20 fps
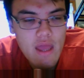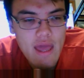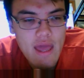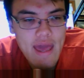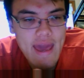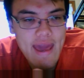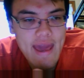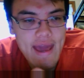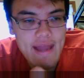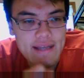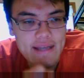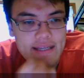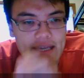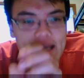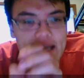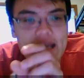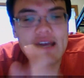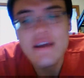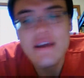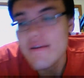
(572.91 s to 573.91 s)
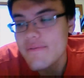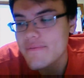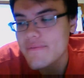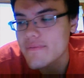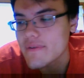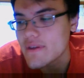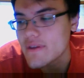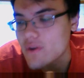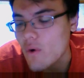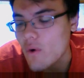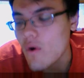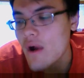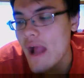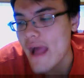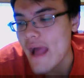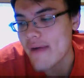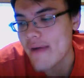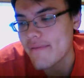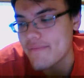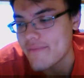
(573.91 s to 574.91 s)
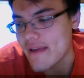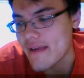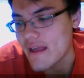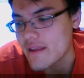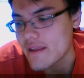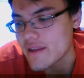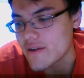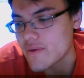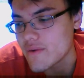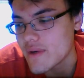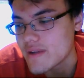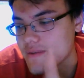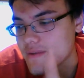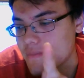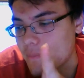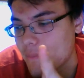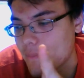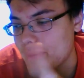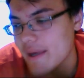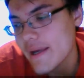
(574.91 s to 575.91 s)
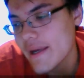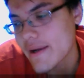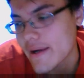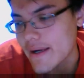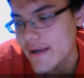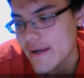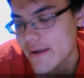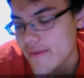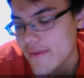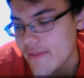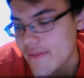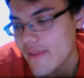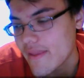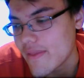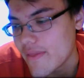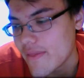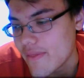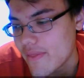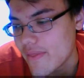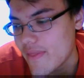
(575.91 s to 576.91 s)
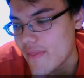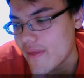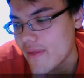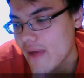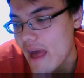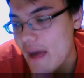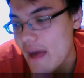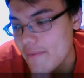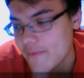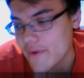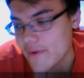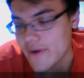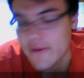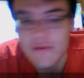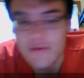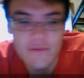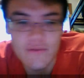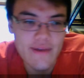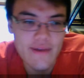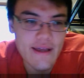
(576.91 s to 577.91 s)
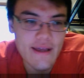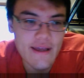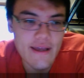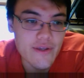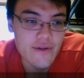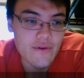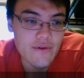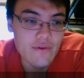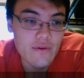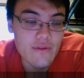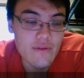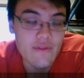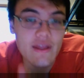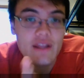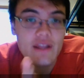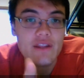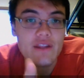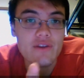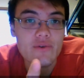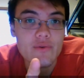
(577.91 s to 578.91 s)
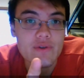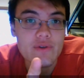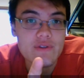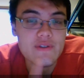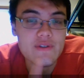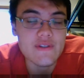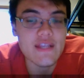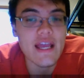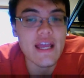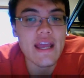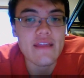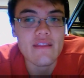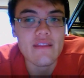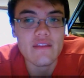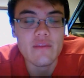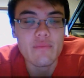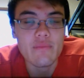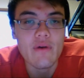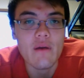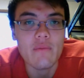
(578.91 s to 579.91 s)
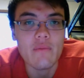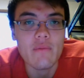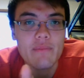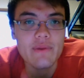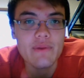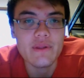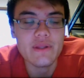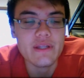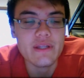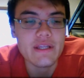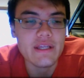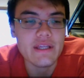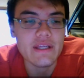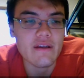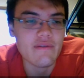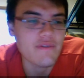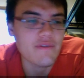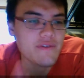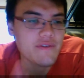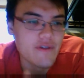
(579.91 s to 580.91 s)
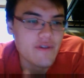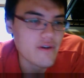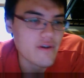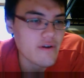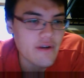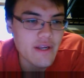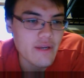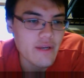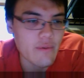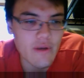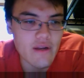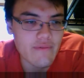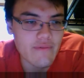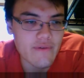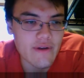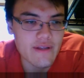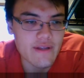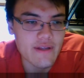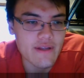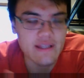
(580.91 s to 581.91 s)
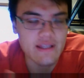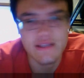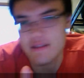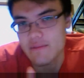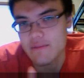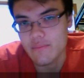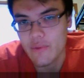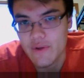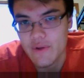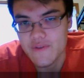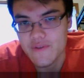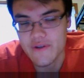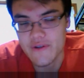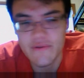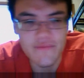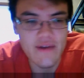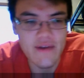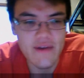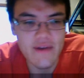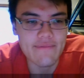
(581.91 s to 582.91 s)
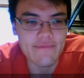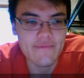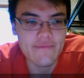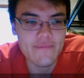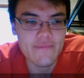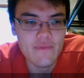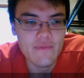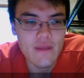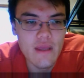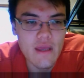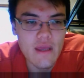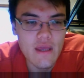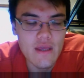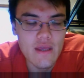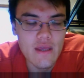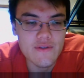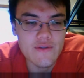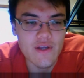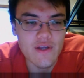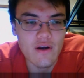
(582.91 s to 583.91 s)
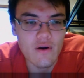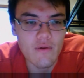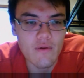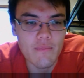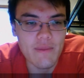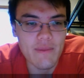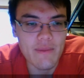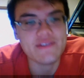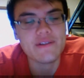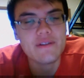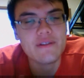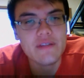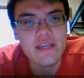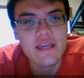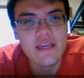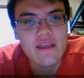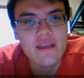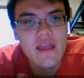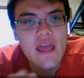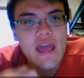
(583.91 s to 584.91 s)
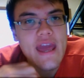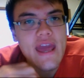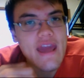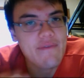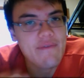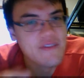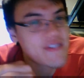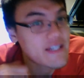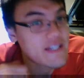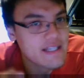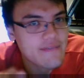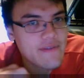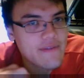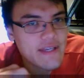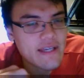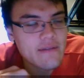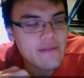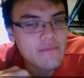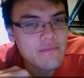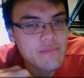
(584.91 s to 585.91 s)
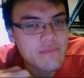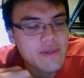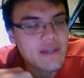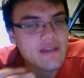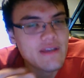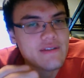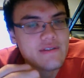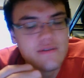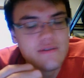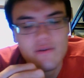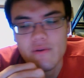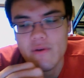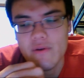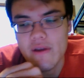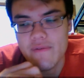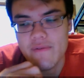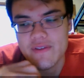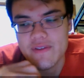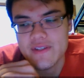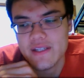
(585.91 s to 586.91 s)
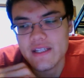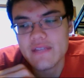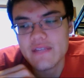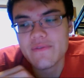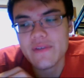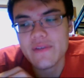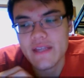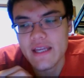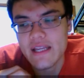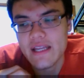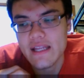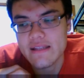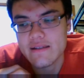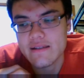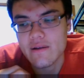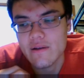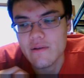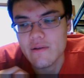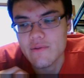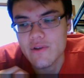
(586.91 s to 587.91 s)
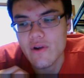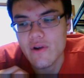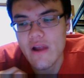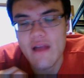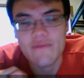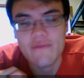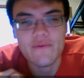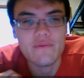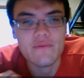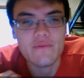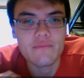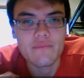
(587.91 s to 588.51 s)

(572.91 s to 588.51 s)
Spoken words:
And if your F value is bigger than the F critical value, then you would say that the probability of this occurring, whatever, is less than 0.05. So basically, if it's significant, because if it's significant, your F